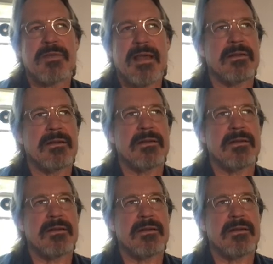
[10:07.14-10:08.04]

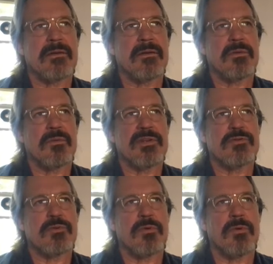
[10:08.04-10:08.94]
actually had a
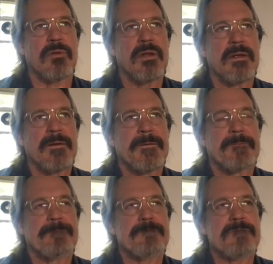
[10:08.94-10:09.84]
ritual,
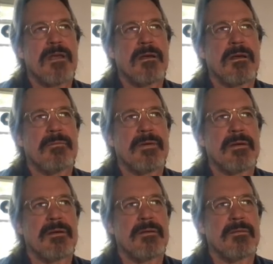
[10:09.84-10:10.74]
um,
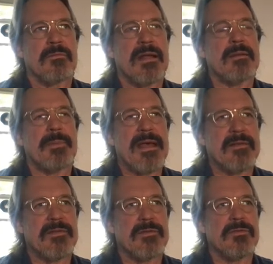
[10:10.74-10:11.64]
a rite of
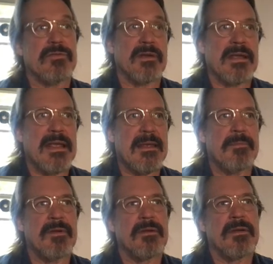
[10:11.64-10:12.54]
passage, a
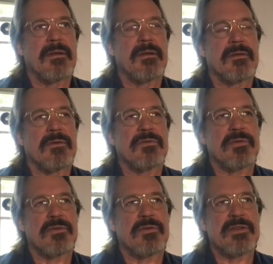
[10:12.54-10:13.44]
game
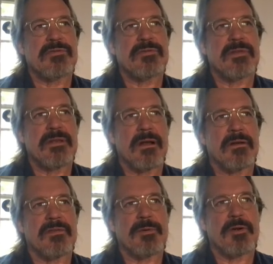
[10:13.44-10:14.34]
to which the
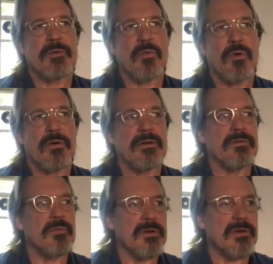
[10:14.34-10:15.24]
young Spartan
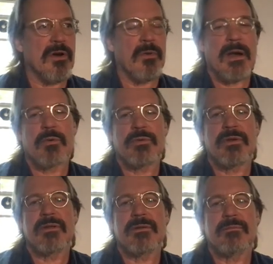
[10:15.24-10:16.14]
warriors would go out
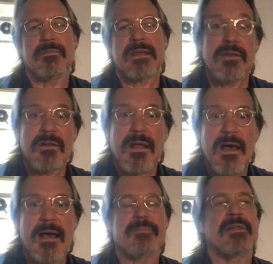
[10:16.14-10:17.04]
and kill a
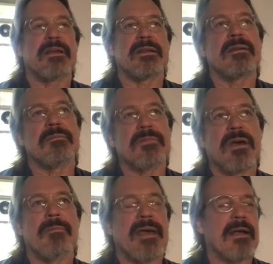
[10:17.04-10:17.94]
hoplite and
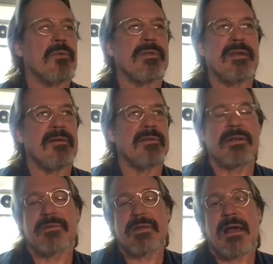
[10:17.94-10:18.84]
come back with
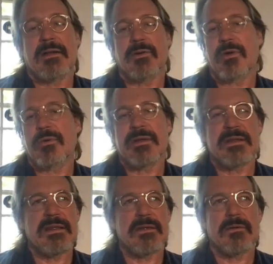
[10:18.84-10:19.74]
evidence. I don't know, an
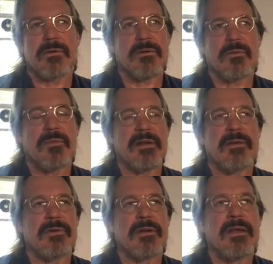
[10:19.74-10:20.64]
ear or
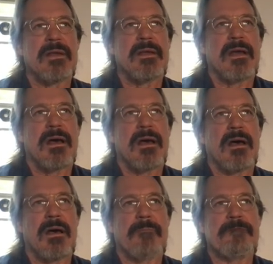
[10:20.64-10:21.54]
whatever.
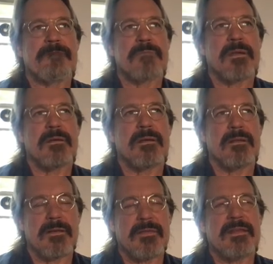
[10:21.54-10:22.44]
Um,
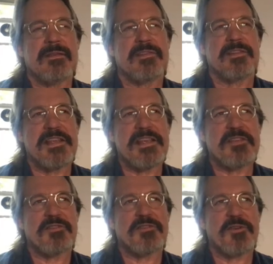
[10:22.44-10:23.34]
uh, these
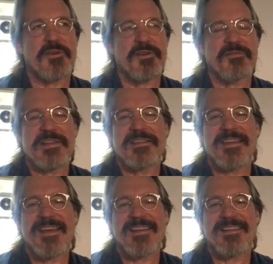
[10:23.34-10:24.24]
these sort of
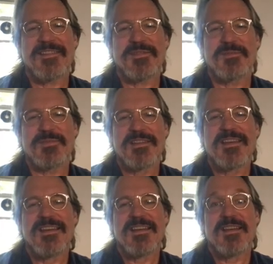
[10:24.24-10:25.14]
antagonisms
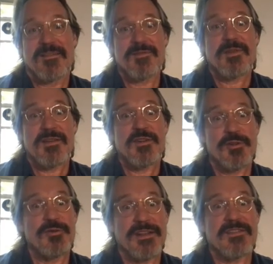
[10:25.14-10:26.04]

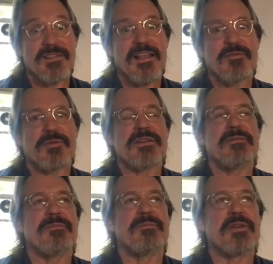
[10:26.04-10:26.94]
including slavery,
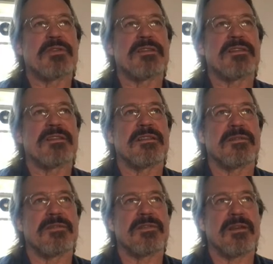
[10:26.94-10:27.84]
built into
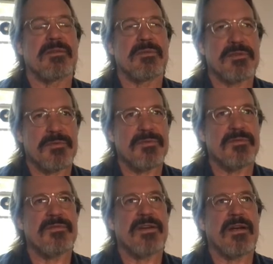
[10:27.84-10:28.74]
this, uh, which was
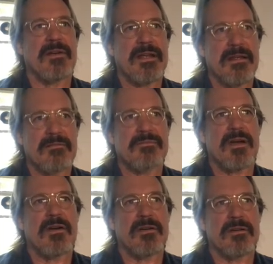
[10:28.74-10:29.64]
very
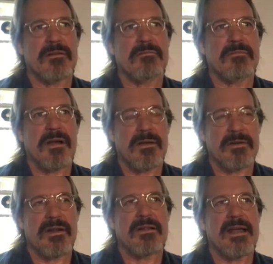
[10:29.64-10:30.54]
iron
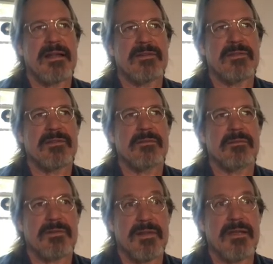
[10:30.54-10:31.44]
ironclad
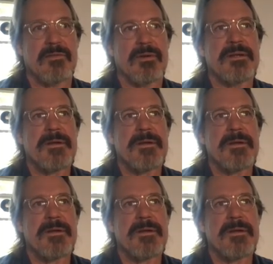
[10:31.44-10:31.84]
slavery,